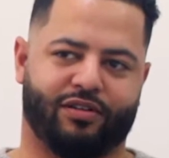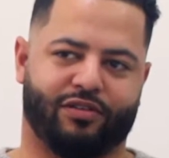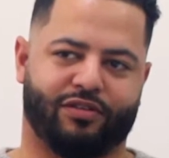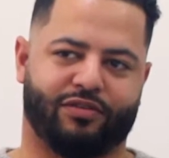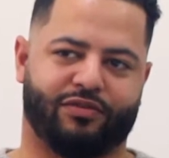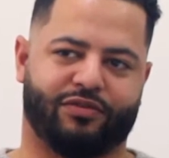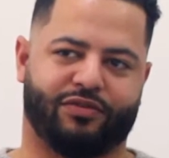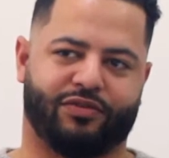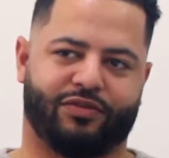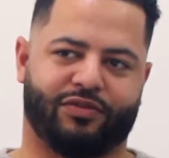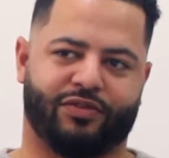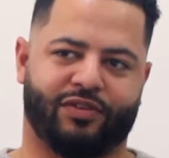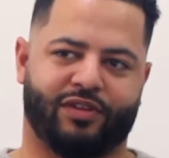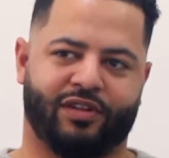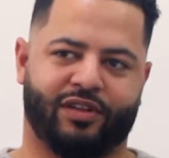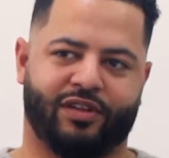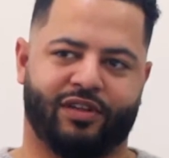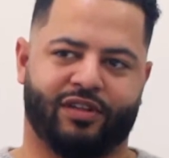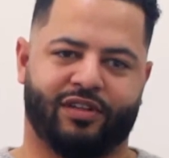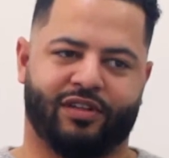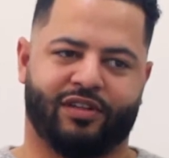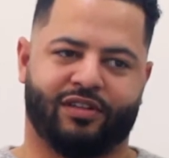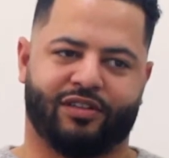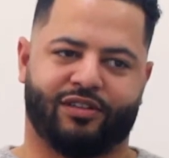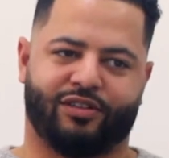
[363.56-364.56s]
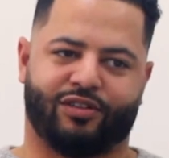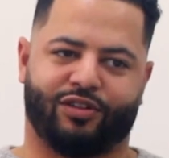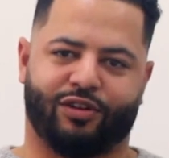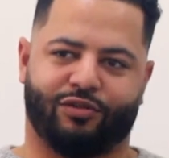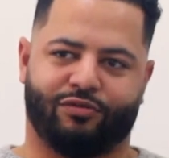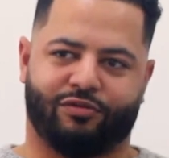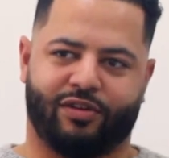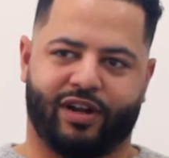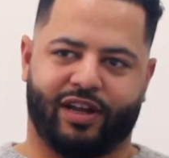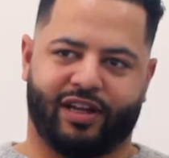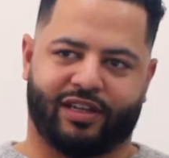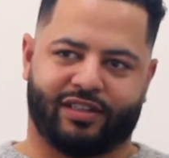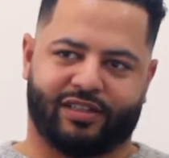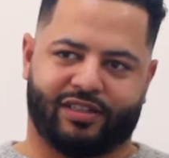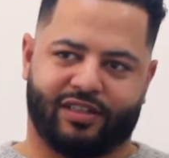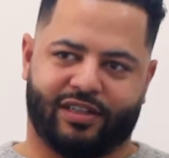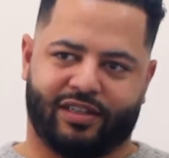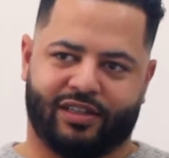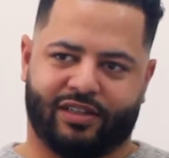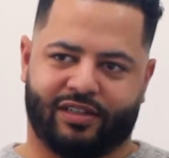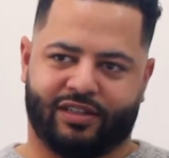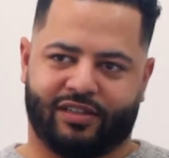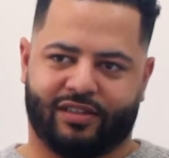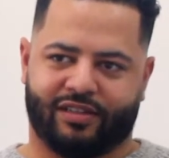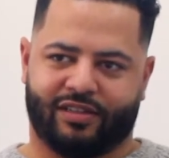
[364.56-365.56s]
of
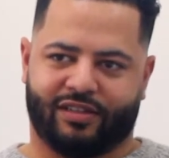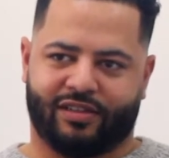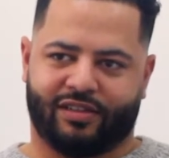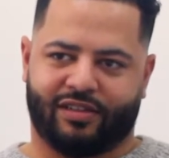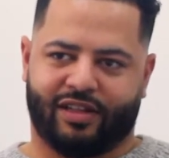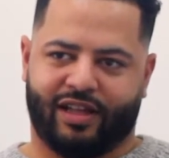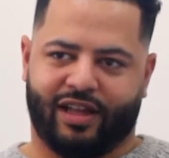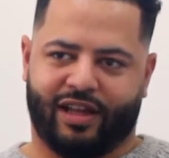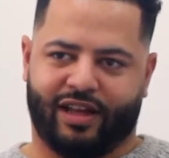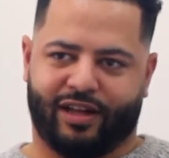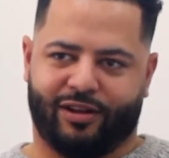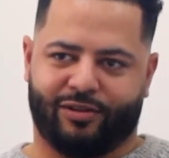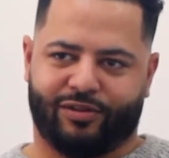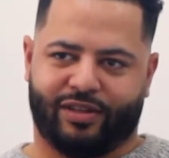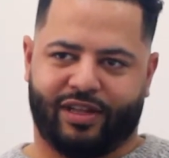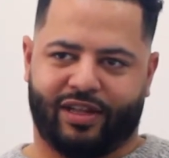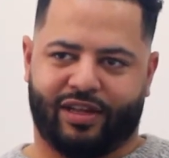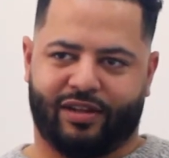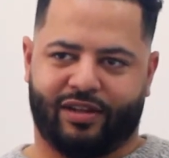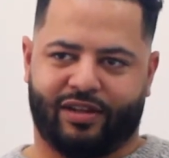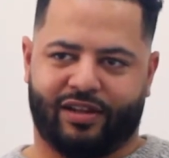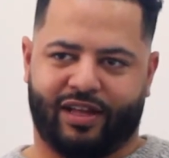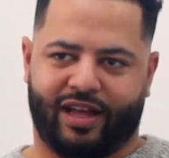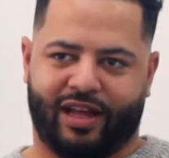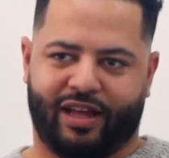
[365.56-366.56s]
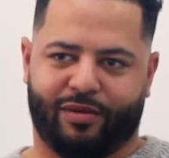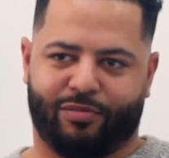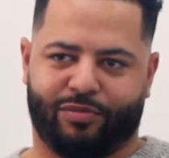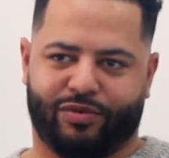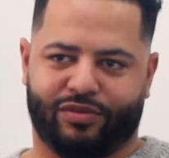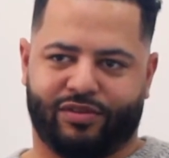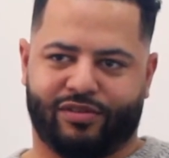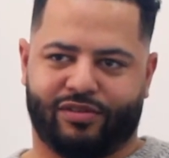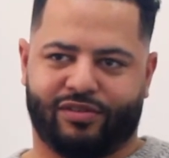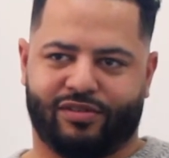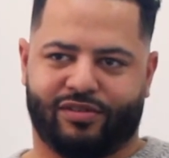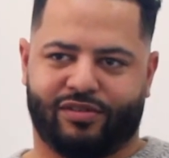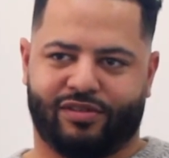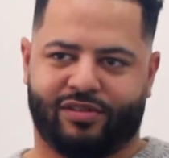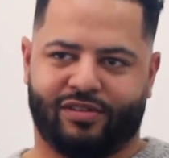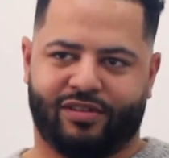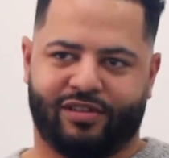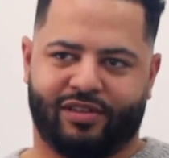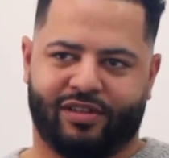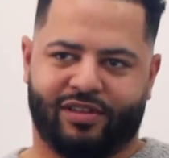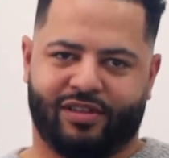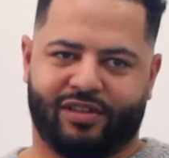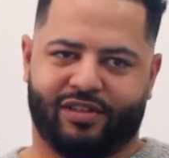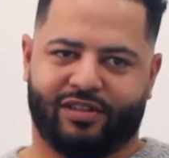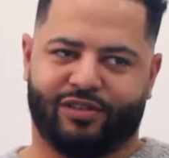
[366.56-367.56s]
directing how that happens,
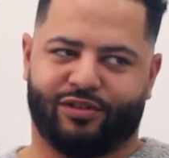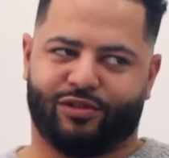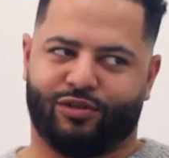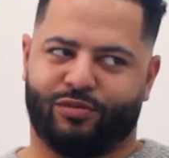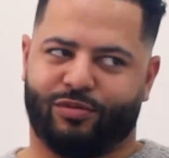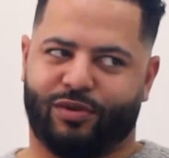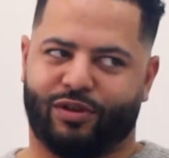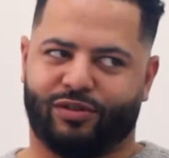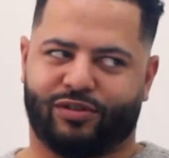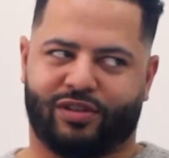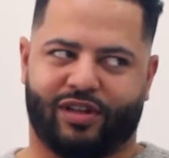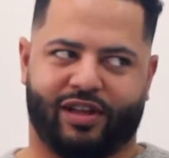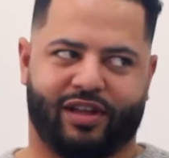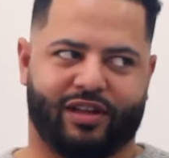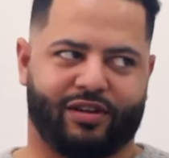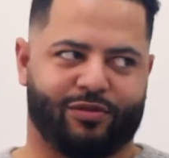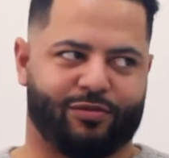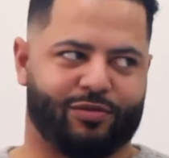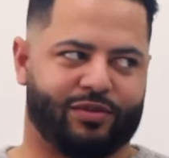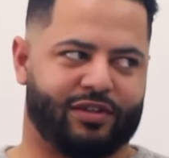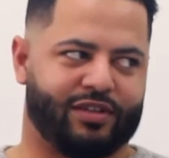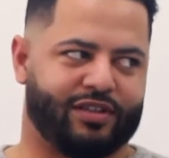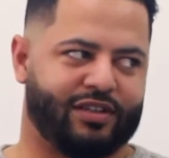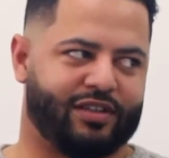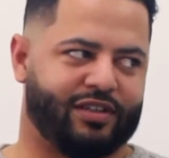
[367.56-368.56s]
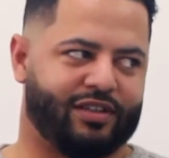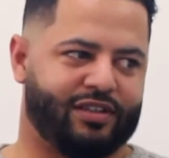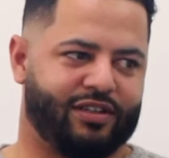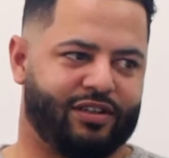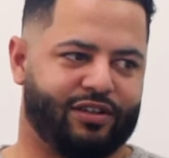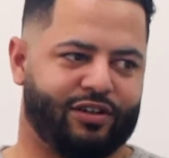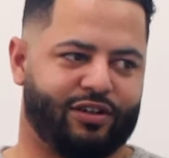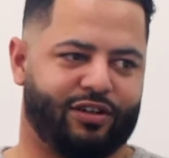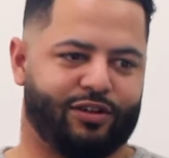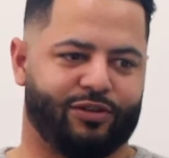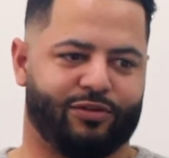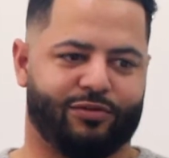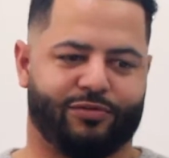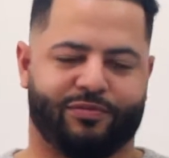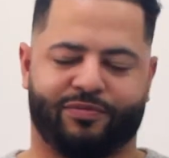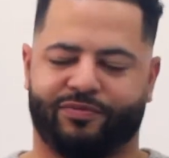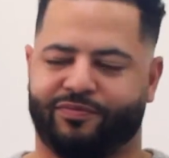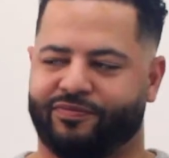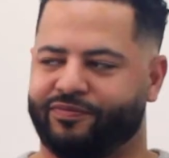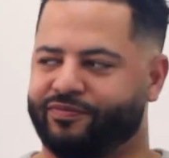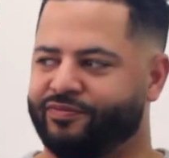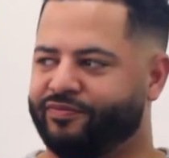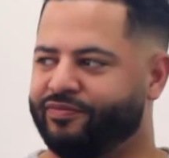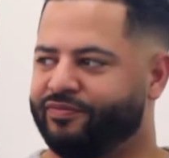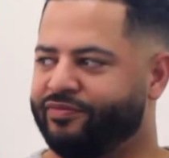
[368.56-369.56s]
it's almost like we're, you know,
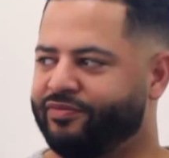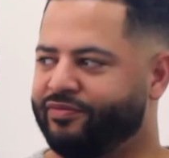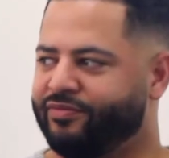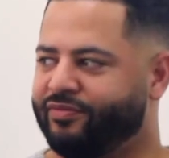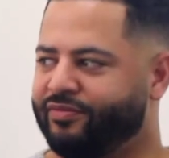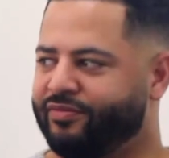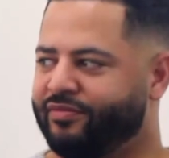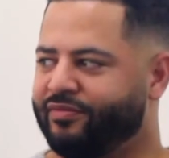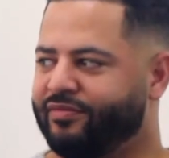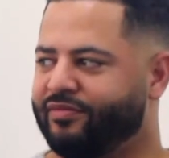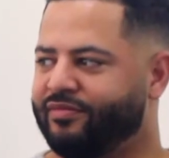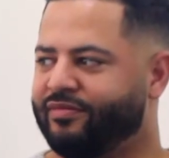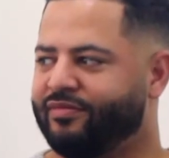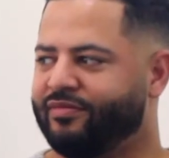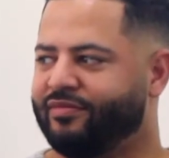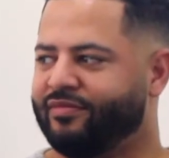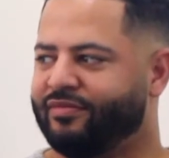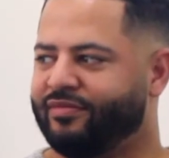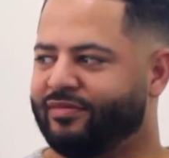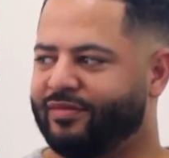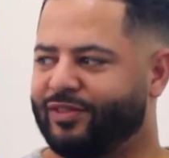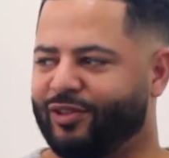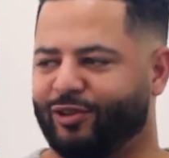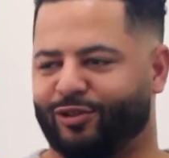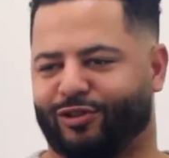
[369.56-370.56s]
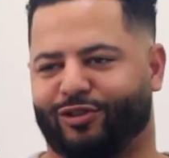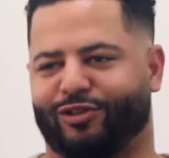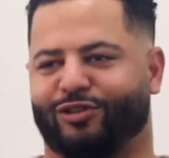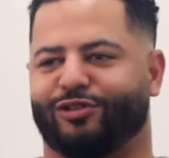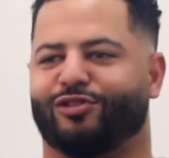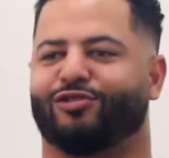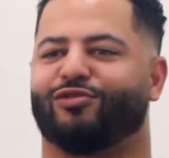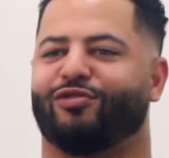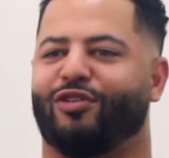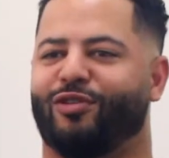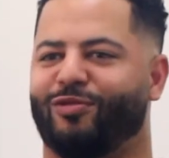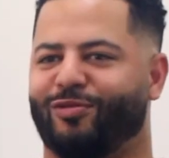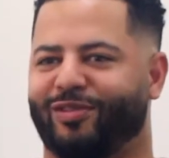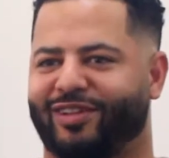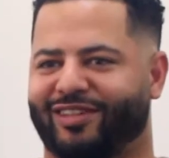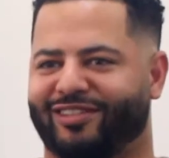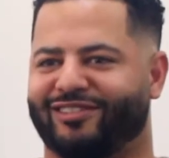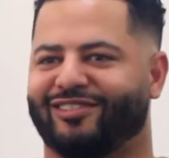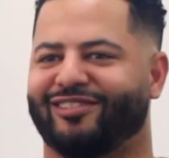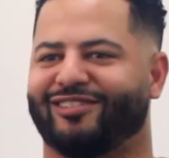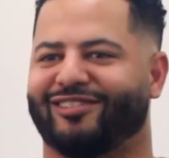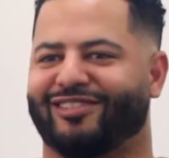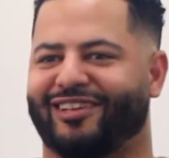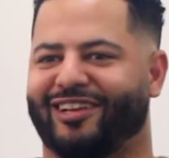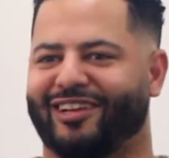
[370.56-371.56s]
not controlling
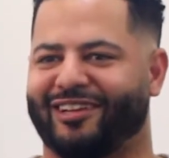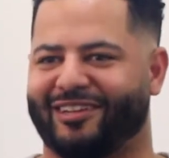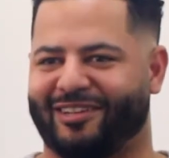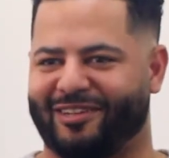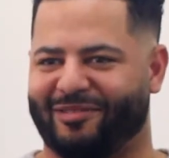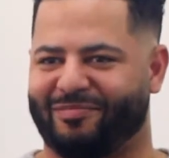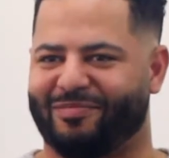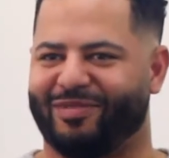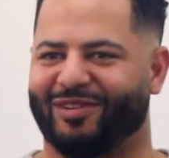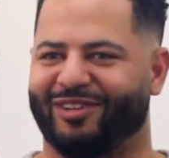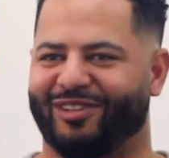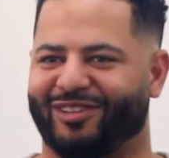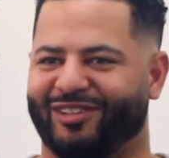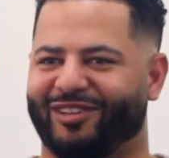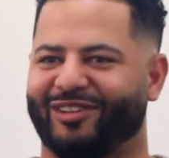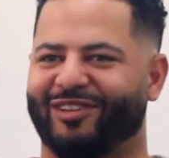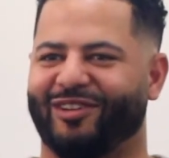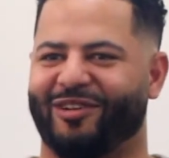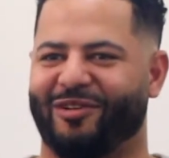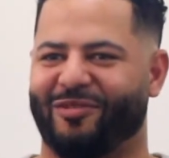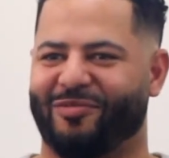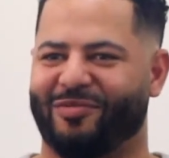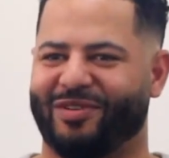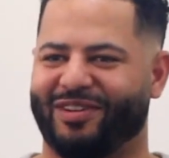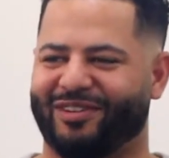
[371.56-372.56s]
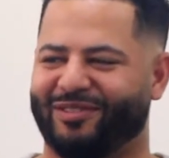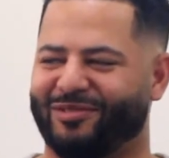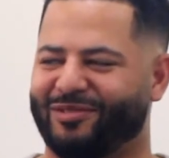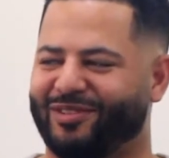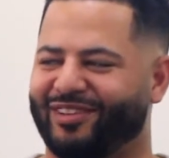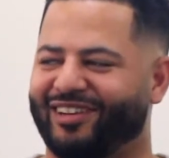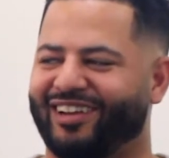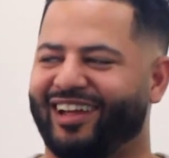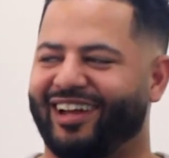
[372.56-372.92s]
society. You know, we're